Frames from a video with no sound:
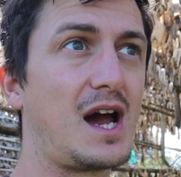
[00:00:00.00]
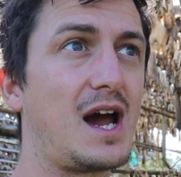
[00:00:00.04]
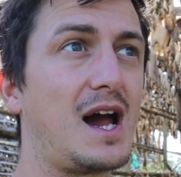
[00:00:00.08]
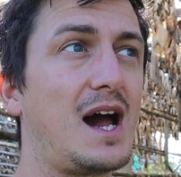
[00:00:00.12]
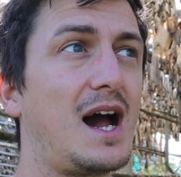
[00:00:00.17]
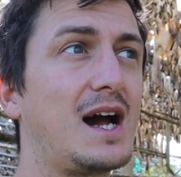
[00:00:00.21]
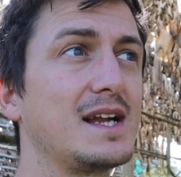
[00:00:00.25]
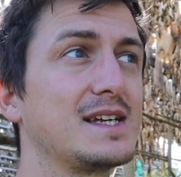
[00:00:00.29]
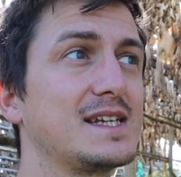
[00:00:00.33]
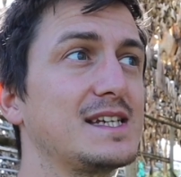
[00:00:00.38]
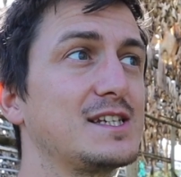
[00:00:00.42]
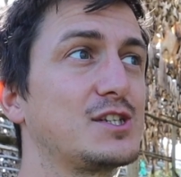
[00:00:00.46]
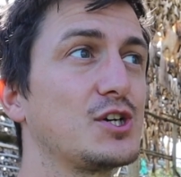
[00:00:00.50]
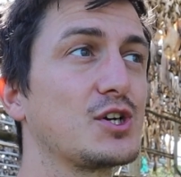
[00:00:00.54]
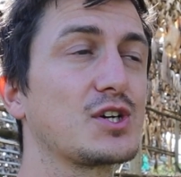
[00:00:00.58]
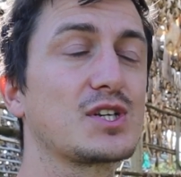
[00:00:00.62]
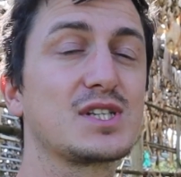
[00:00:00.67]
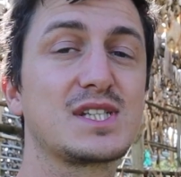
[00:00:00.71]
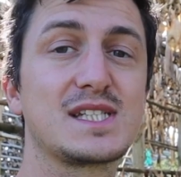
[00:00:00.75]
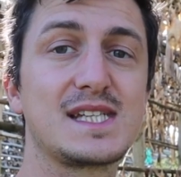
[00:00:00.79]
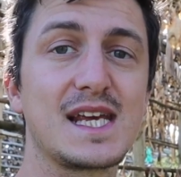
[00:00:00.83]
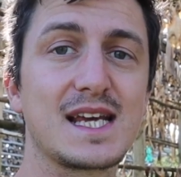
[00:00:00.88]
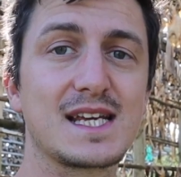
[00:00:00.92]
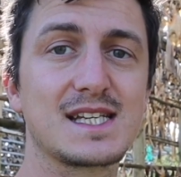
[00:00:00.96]
and he took
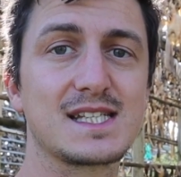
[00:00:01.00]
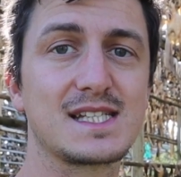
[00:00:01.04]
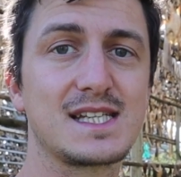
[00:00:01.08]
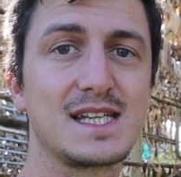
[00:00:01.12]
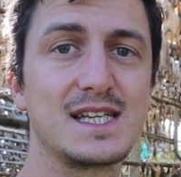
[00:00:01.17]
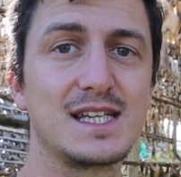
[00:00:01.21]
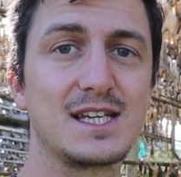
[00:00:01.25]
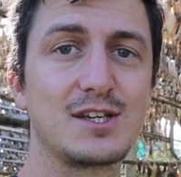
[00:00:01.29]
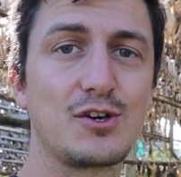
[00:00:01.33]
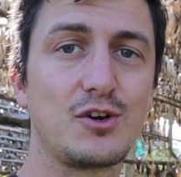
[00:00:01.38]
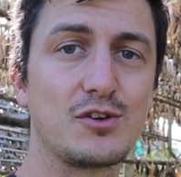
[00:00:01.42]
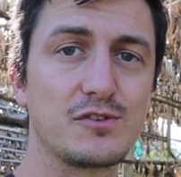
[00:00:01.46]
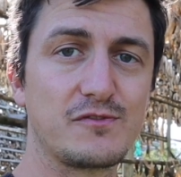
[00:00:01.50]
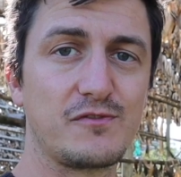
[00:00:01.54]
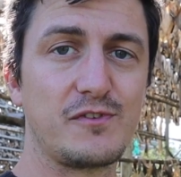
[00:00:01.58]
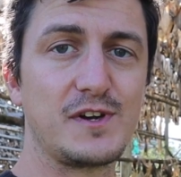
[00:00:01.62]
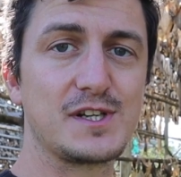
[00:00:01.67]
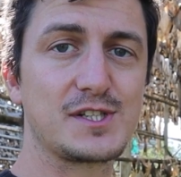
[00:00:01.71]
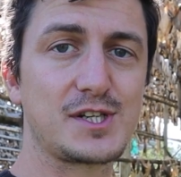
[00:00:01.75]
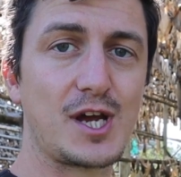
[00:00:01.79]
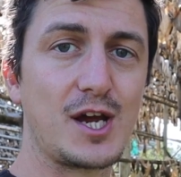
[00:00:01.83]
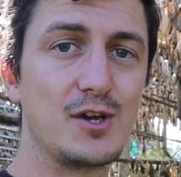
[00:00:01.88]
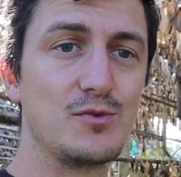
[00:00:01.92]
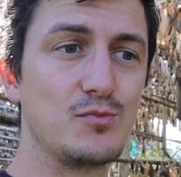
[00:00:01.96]
60
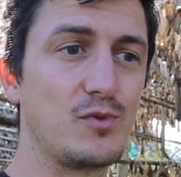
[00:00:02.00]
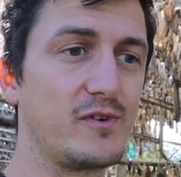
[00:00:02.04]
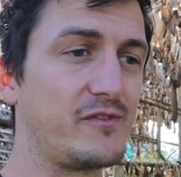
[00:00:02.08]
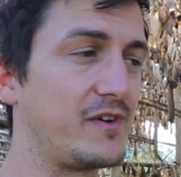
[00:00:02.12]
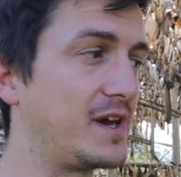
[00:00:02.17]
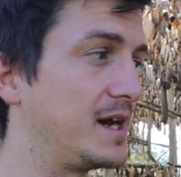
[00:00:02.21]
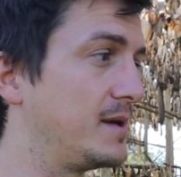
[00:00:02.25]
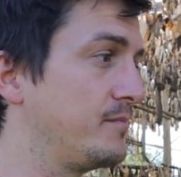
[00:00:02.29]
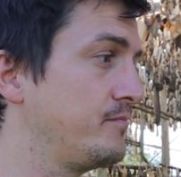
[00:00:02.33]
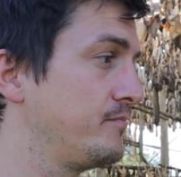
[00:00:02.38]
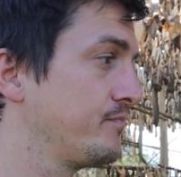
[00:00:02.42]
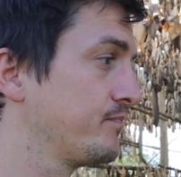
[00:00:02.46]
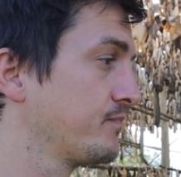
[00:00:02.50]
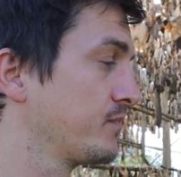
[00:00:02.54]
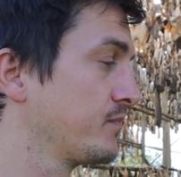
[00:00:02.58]
codfish home with him,